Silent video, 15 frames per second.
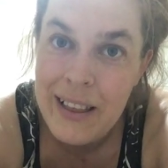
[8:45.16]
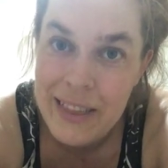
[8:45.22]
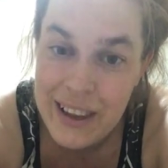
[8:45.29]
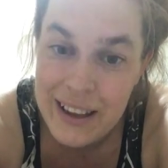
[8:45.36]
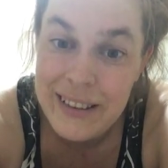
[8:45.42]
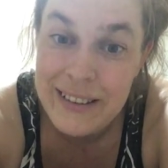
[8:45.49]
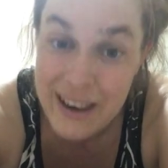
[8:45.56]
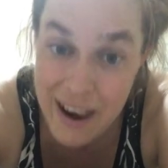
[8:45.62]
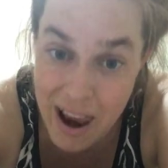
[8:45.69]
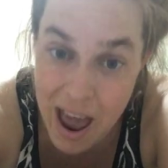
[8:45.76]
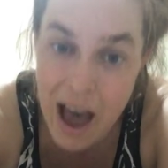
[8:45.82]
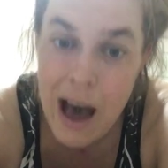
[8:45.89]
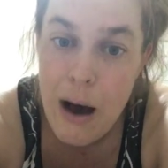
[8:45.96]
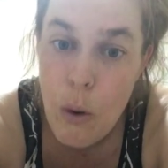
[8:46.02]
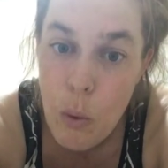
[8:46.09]
this
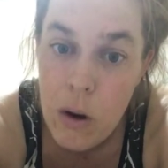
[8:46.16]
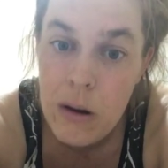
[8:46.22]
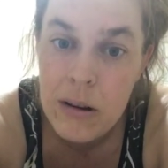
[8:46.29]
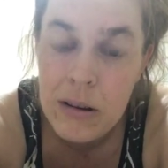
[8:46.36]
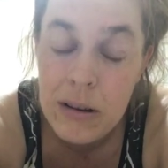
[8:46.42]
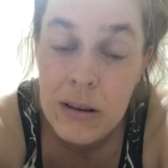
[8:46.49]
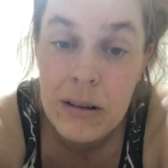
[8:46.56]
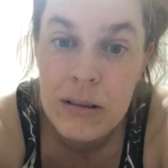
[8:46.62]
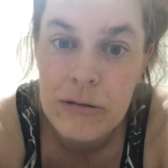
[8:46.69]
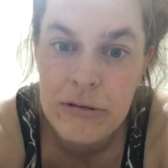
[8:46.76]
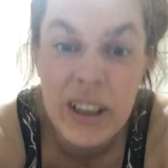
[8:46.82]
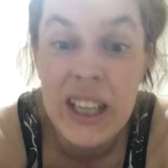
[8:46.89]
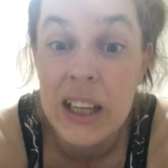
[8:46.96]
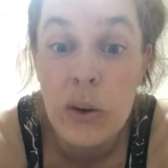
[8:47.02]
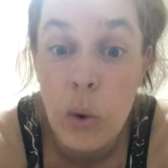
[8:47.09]
now
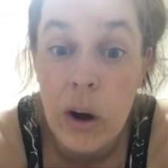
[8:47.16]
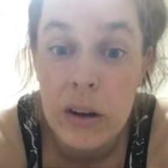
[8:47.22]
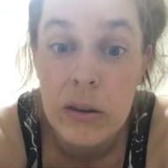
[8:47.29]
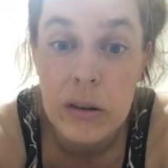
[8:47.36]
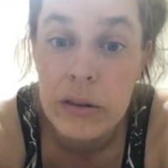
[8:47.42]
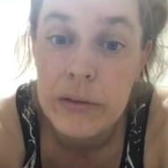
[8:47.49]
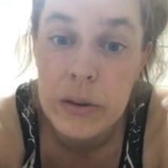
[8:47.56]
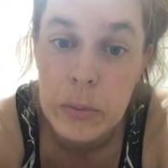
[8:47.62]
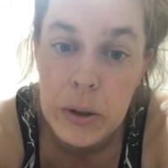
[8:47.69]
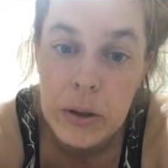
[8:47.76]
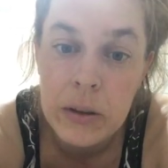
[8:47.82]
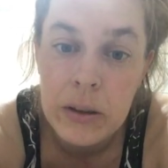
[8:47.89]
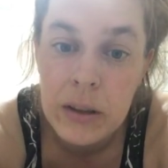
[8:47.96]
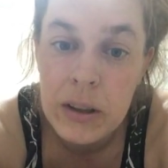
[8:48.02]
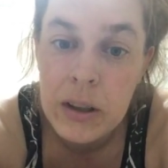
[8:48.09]
really quite
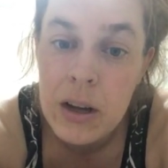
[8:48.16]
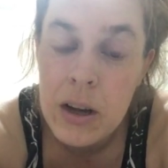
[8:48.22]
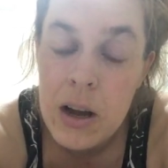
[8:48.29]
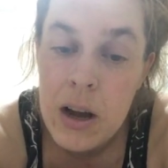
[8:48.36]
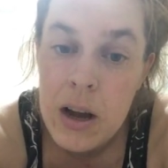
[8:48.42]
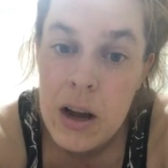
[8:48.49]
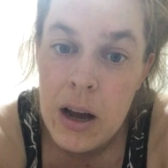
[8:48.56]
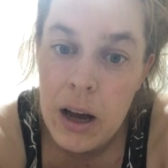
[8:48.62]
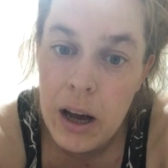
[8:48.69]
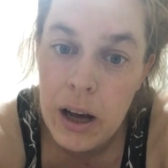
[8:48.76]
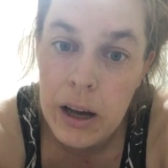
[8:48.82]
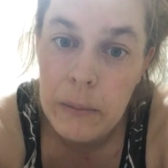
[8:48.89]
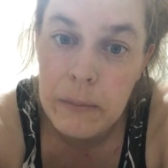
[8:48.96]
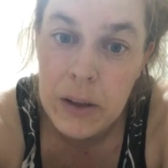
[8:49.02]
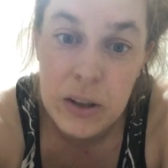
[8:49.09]
uncomfortable.
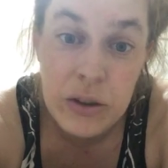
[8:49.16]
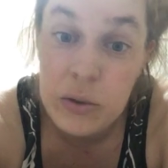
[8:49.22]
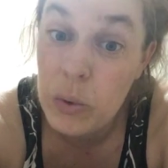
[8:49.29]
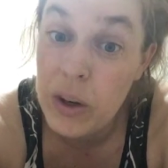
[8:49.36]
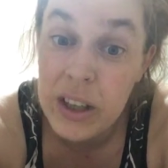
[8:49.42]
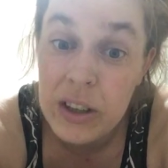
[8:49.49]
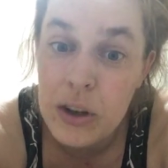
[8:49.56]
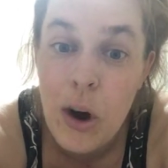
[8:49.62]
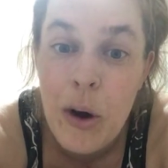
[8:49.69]
Um, I just want it